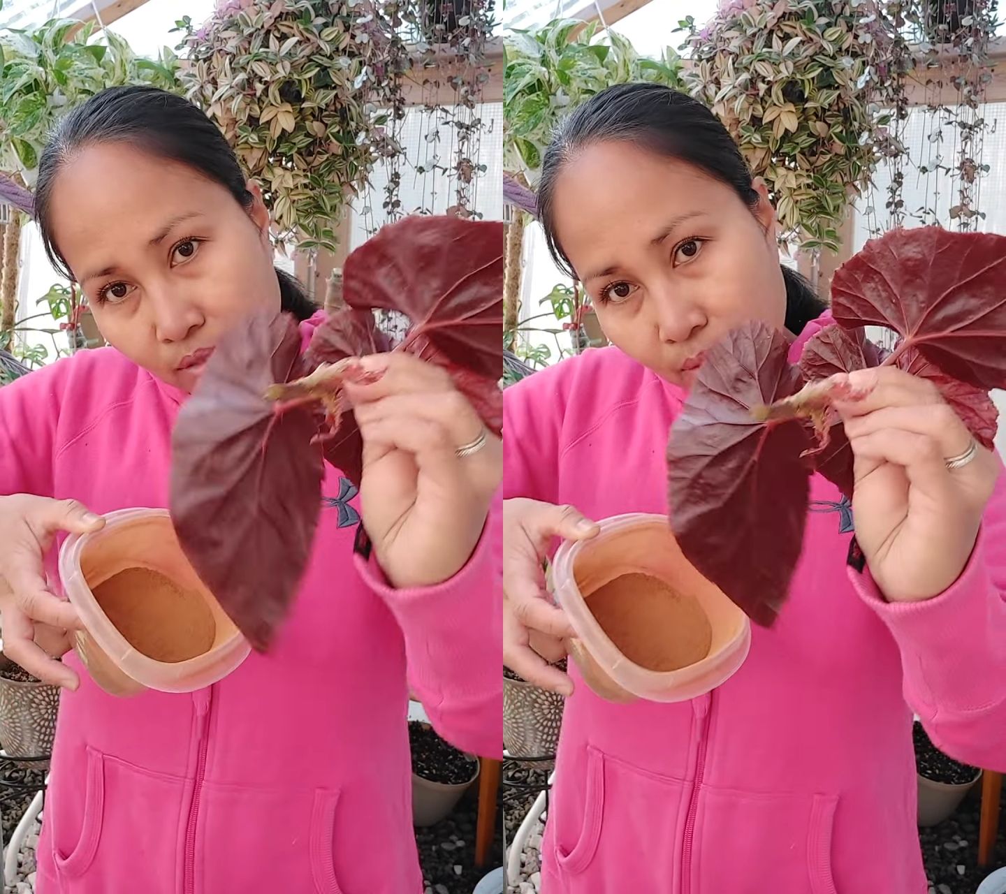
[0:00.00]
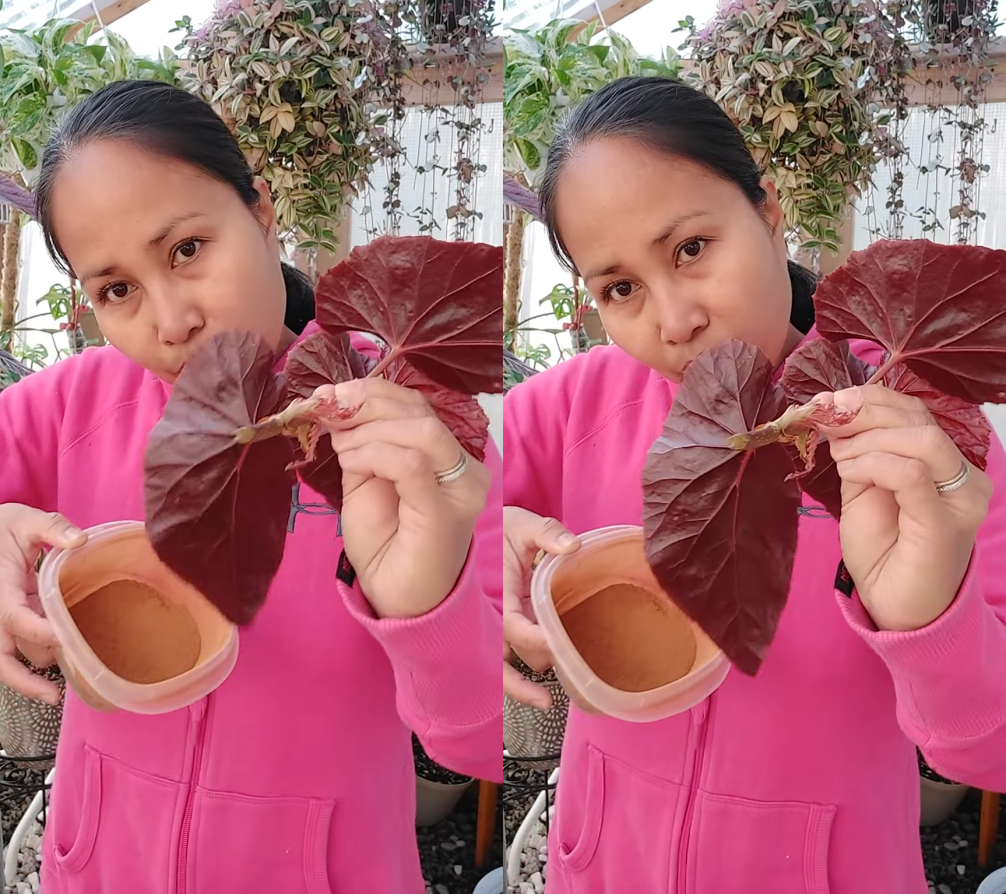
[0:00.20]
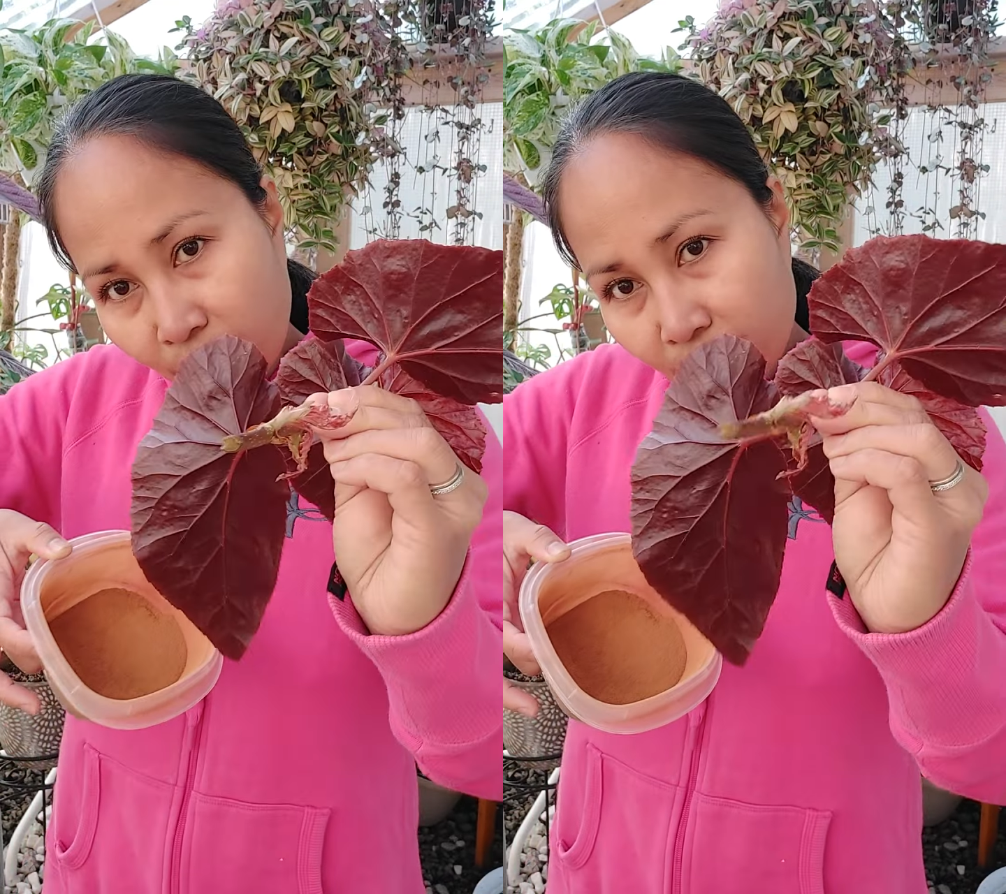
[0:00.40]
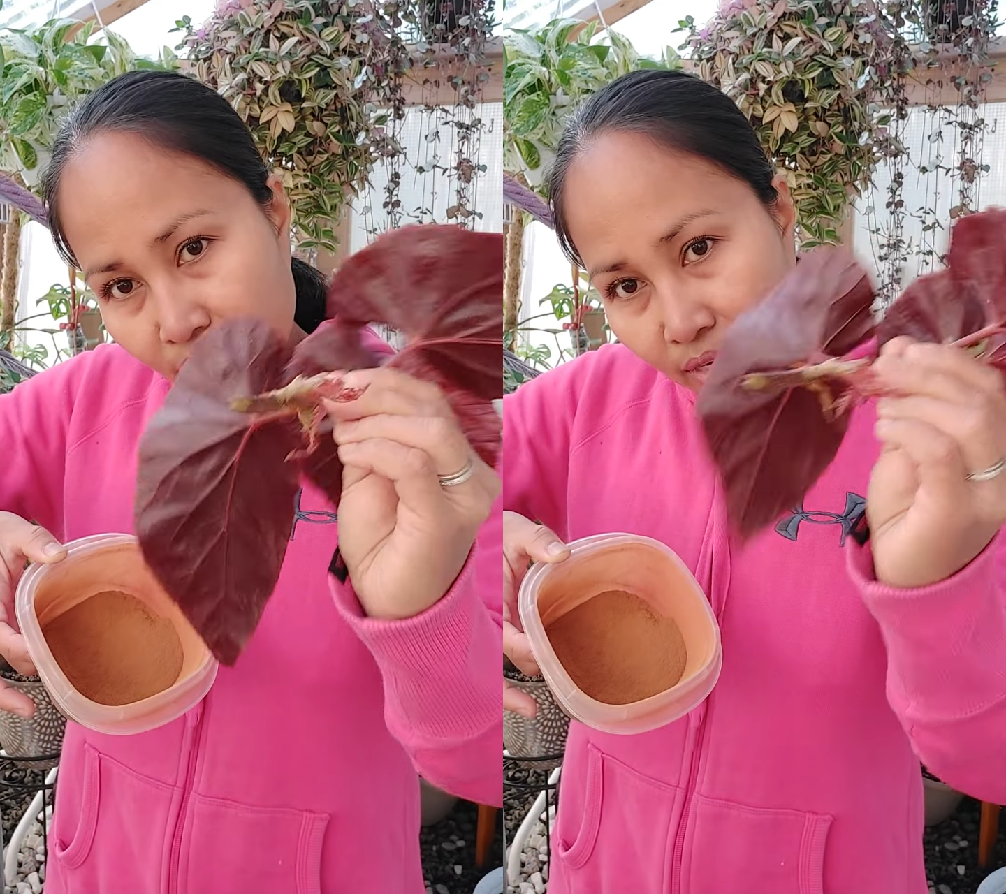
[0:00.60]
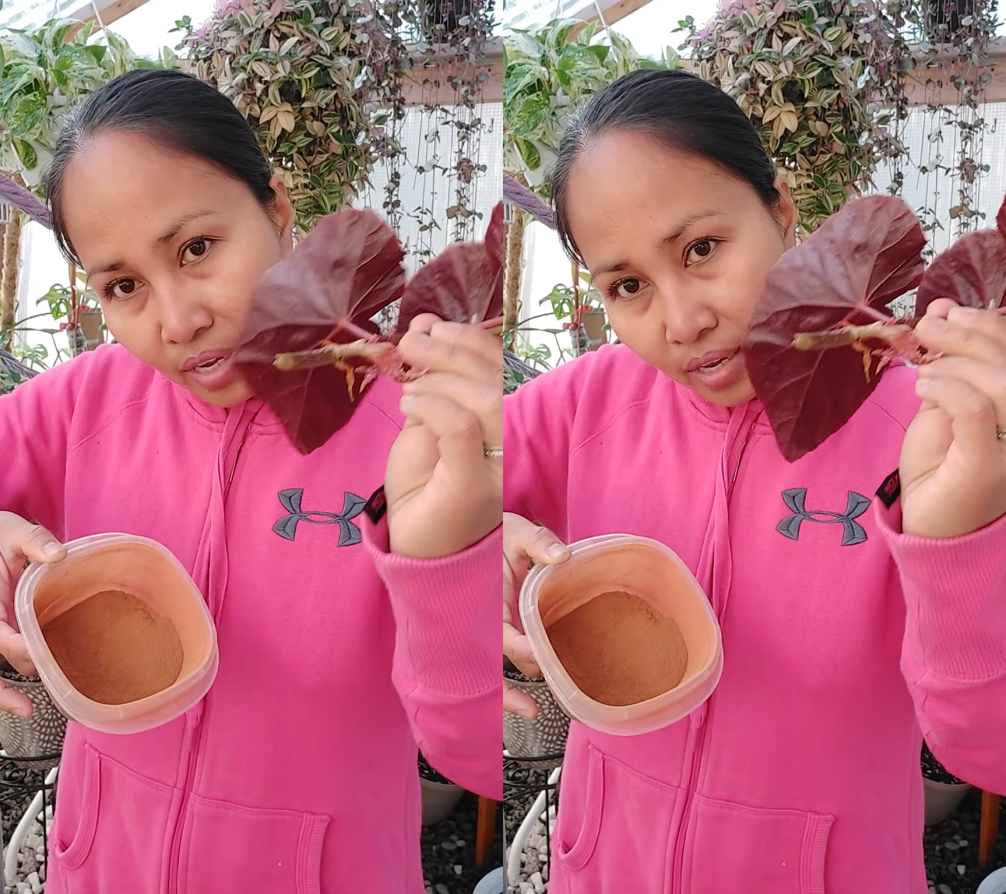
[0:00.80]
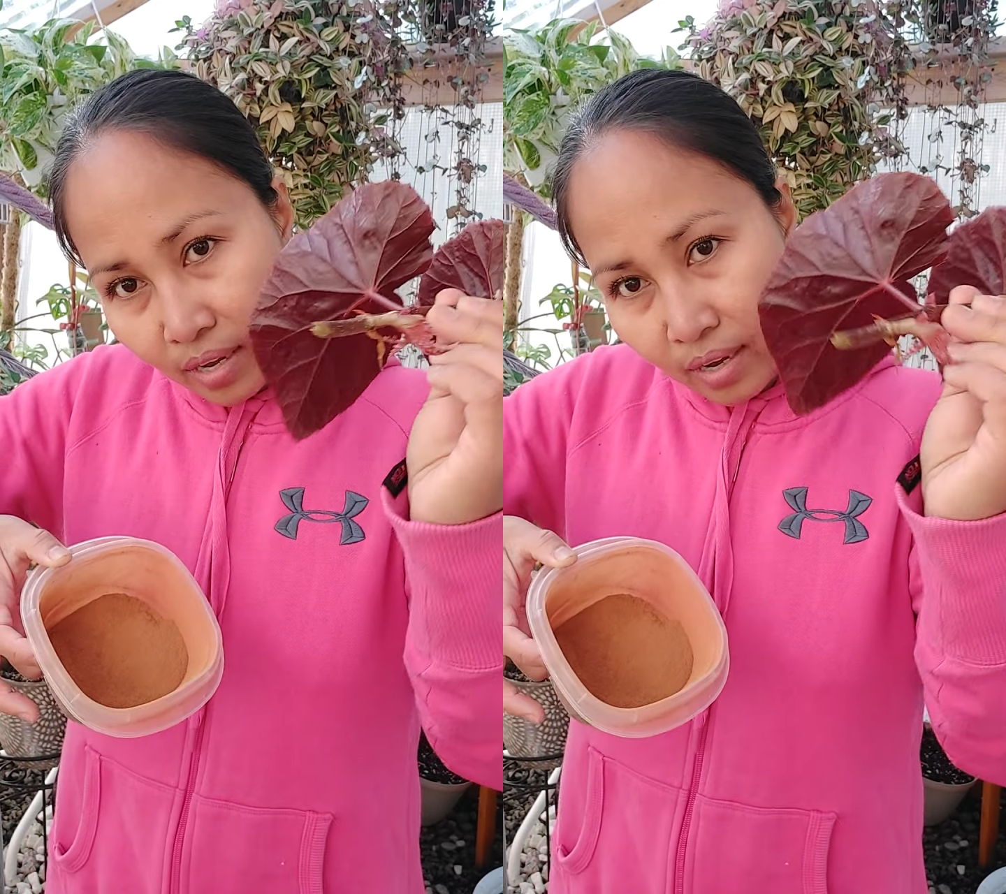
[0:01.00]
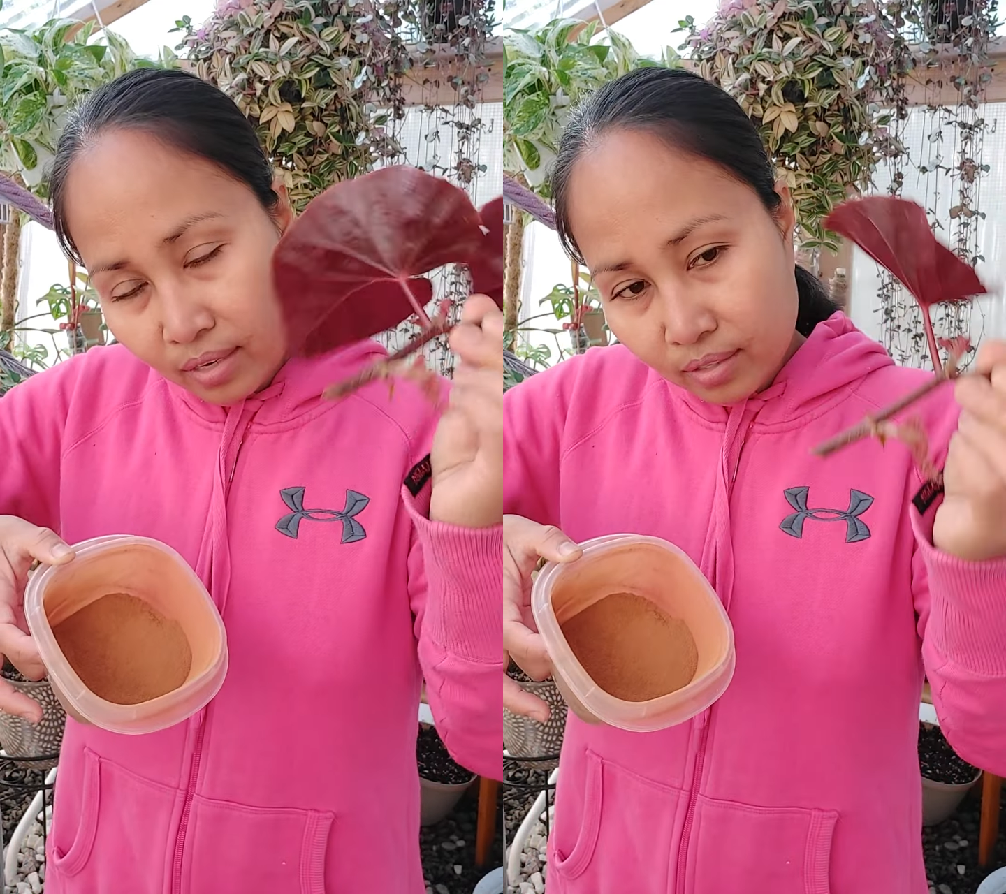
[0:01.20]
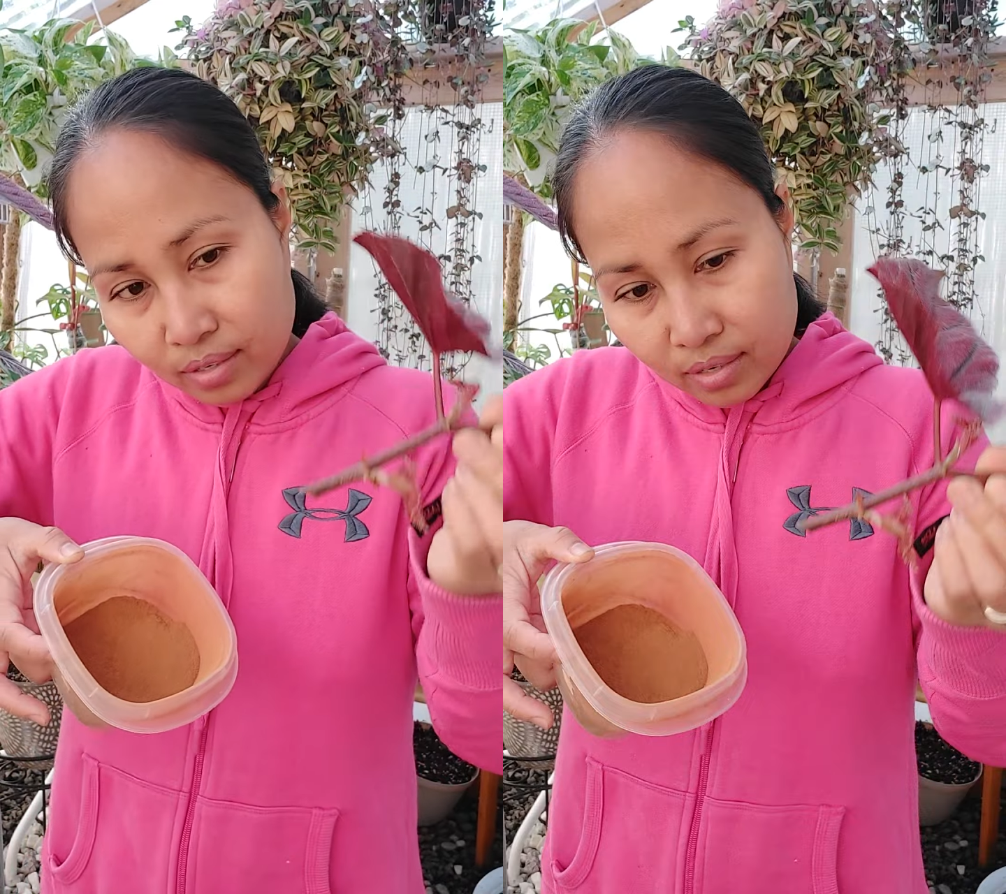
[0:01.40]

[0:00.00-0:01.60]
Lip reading: the part that I cut,